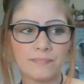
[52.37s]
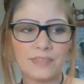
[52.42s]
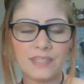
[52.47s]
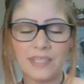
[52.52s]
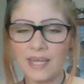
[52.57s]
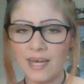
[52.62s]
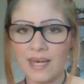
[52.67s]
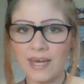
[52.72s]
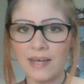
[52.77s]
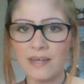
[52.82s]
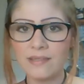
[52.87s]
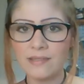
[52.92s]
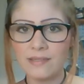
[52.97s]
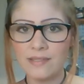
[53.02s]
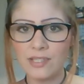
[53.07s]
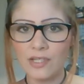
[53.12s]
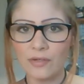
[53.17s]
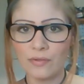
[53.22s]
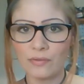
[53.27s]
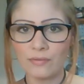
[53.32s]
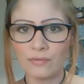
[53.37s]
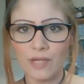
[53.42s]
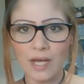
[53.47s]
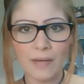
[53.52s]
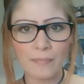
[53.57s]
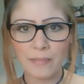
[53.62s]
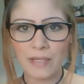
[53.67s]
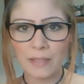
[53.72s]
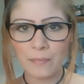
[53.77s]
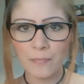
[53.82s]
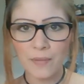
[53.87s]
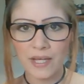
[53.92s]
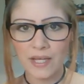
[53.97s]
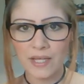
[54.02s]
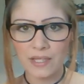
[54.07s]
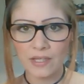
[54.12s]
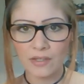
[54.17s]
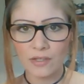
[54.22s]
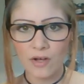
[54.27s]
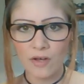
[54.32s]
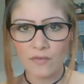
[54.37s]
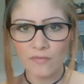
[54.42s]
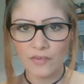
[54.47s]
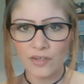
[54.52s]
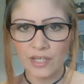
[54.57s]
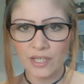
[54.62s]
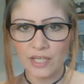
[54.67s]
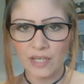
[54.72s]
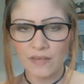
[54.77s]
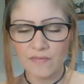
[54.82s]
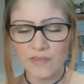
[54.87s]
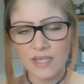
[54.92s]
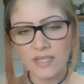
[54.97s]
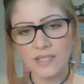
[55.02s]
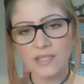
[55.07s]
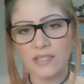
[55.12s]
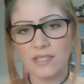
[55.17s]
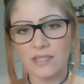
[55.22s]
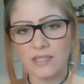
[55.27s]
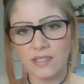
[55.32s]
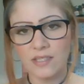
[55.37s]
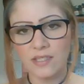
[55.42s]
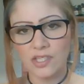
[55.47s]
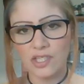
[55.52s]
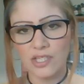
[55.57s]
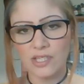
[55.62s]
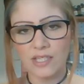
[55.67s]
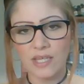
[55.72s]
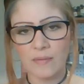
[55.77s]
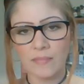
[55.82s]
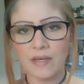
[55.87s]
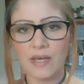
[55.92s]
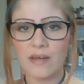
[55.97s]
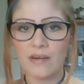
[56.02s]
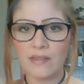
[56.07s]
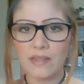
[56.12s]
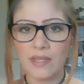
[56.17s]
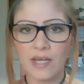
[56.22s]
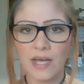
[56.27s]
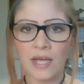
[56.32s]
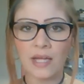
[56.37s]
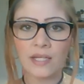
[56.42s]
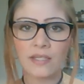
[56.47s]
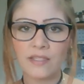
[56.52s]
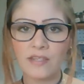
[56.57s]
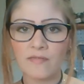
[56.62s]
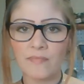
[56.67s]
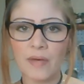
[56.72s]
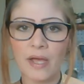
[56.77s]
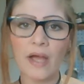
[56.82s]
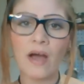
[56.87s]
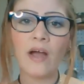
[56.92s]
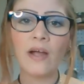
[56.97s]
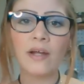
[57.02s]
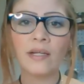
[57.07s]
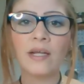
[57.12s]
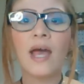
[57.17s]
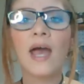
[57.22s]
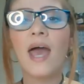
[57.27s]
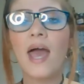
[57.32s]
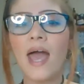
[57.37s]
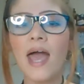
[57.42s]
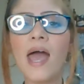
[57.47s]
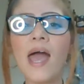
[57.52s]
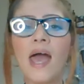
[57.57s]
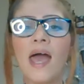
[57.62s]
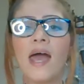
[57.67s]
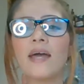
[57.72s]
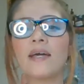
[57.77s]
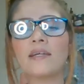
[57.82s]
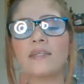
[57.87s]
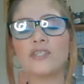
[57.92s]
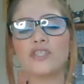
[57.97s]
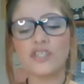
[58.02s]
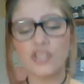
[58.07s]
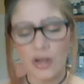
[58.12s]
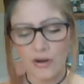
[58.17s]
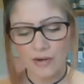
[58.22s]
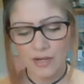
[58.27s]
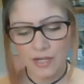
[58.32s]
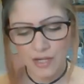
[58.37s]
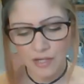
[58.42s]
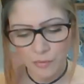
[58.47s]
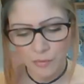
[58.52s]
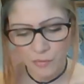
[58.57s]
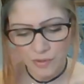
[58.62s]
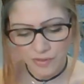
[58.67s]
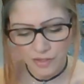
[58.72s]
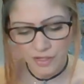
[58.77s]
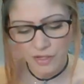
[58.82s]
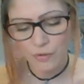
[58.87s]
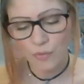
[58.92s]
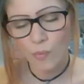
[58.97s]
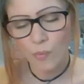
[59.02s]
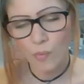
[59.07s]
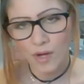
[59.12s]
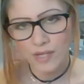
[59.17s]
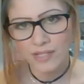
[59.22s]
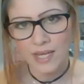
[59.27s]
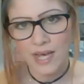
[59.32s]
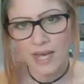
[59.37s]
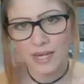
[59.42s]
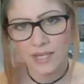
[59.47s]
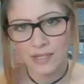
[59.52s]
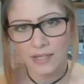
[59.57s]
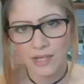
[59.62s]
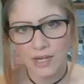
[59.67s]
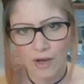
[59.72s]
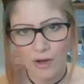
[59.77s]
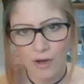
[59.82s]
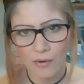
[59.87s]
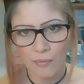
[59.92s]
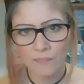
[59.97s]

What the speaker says: yeah, so not being paid at all for any of this. This is just coming out of the kindness of my heart and sharing with you what I know.